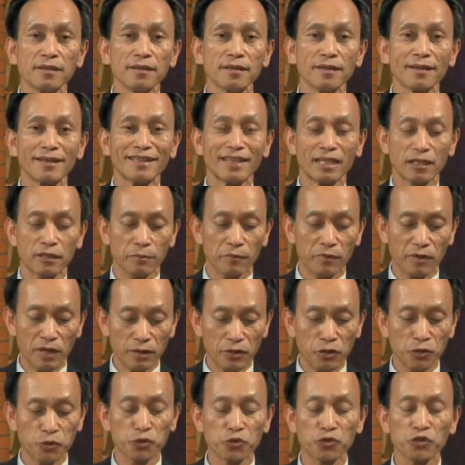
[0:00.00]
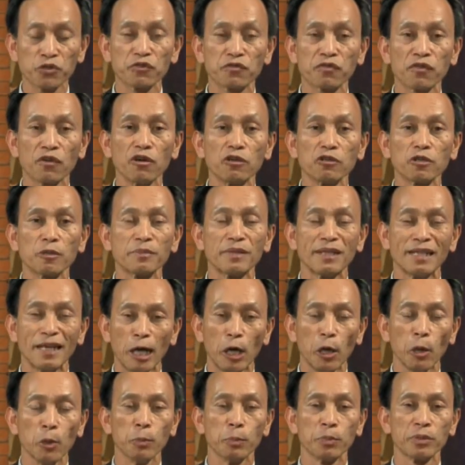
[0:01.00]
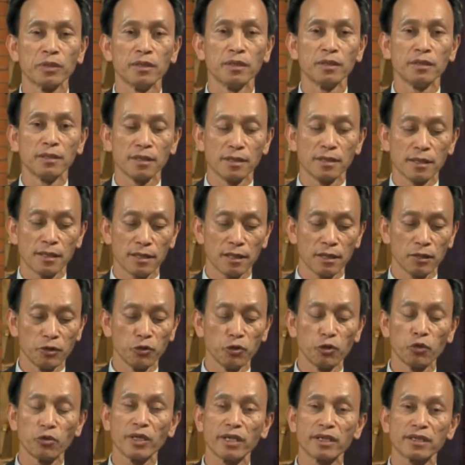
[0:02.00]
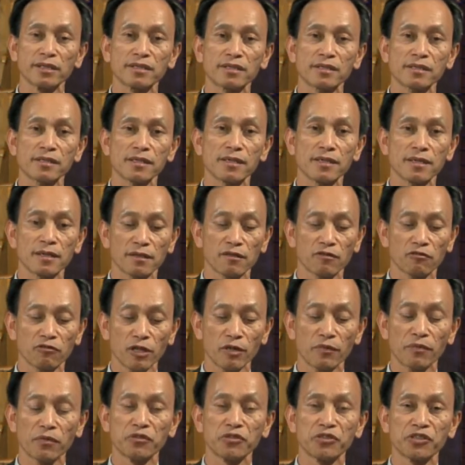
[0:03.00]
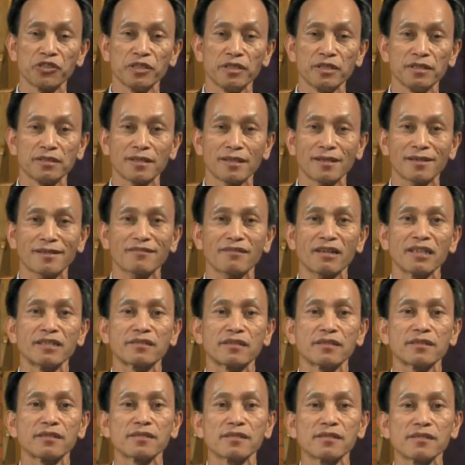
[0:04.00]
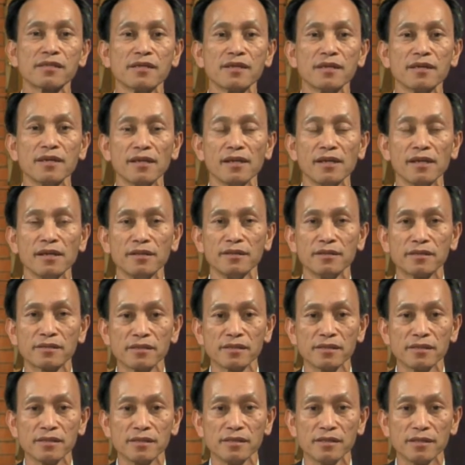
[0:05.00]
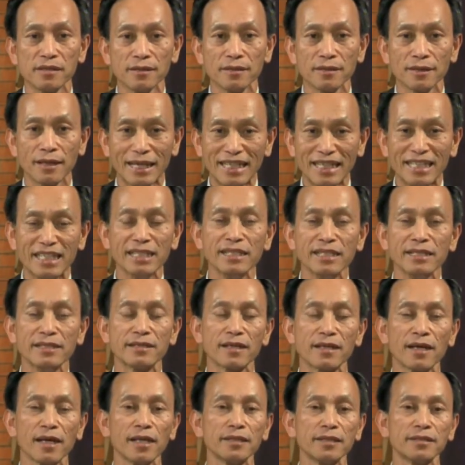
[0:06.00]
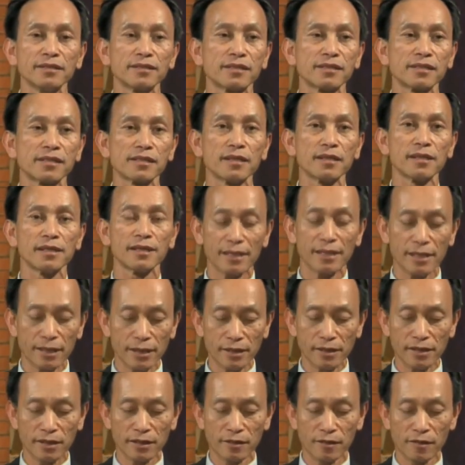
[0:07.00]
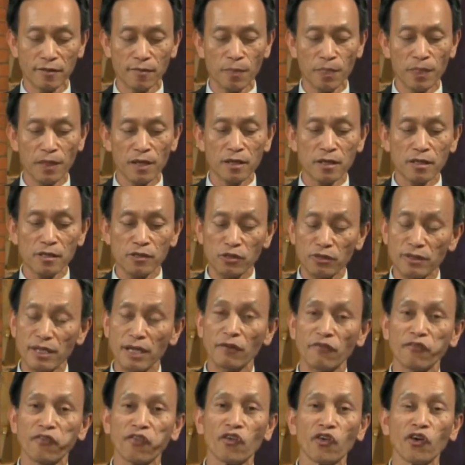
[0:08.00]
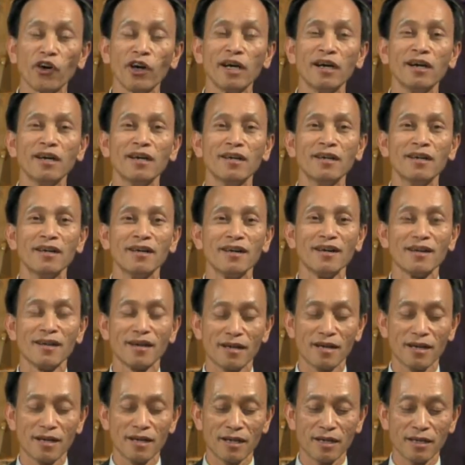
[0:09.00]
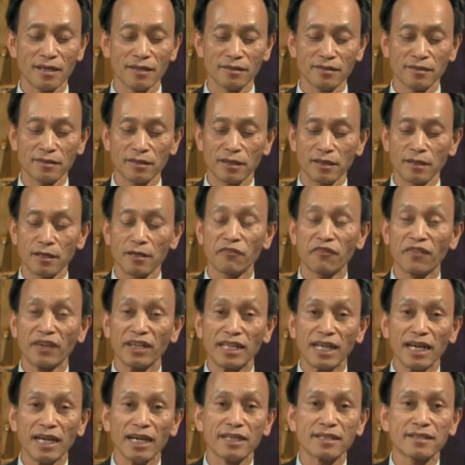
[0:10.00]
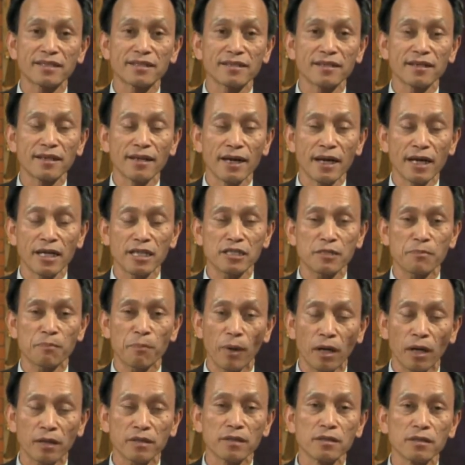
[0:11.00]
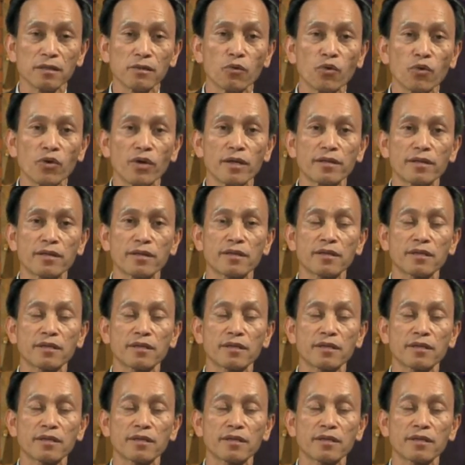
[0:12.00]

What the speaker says: a debt of gratitude for all of their help during the refugee crisis in the 80s and 90s. So therefore, VAT8 has partnered with